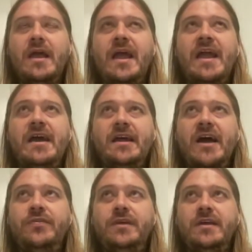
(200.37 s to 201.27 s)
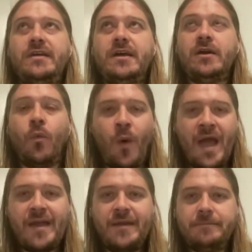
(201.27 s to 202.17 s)
And I think in a
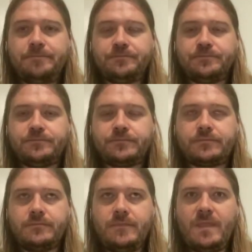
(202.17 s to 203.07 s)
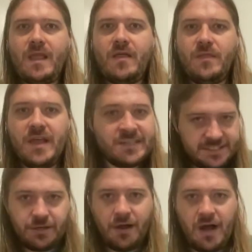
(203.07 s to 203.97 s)
way, it's
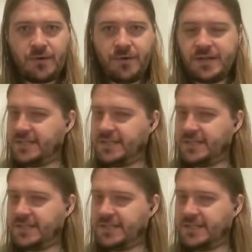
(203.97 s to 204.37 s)
still awkward.